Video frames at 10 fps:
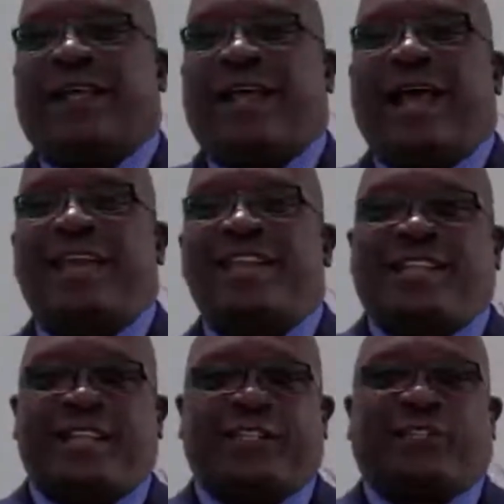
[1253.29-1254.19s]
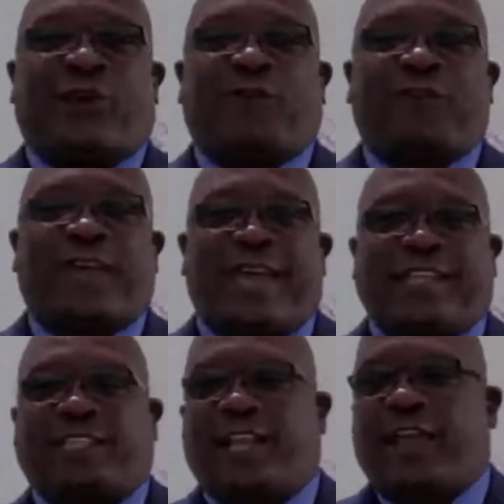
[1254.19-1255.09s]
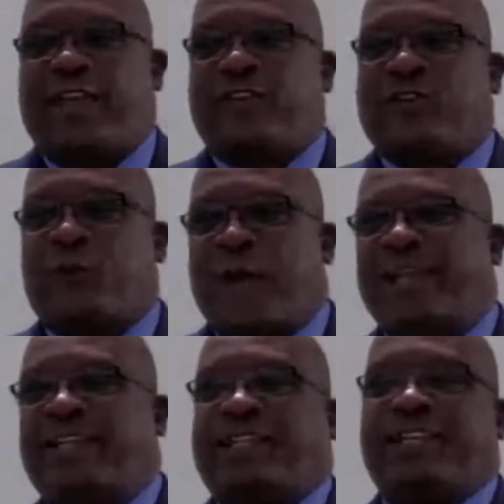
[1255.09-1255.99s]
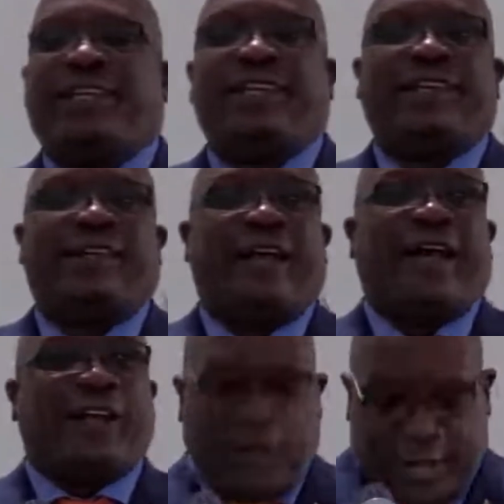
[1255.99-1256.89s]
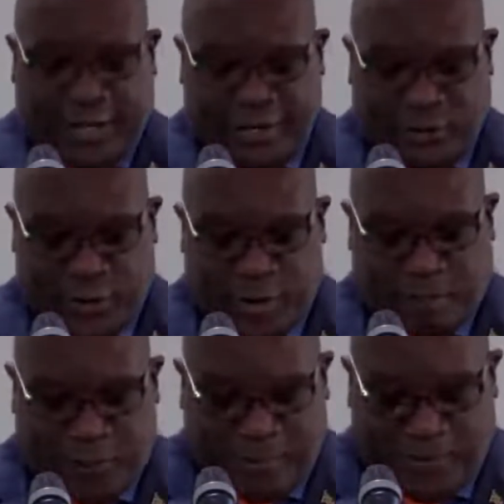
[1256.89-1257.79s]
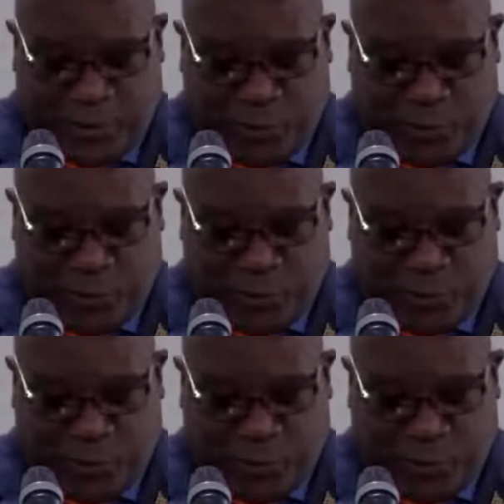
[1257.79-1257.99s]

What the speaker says: and it is of excellent quality according to the Public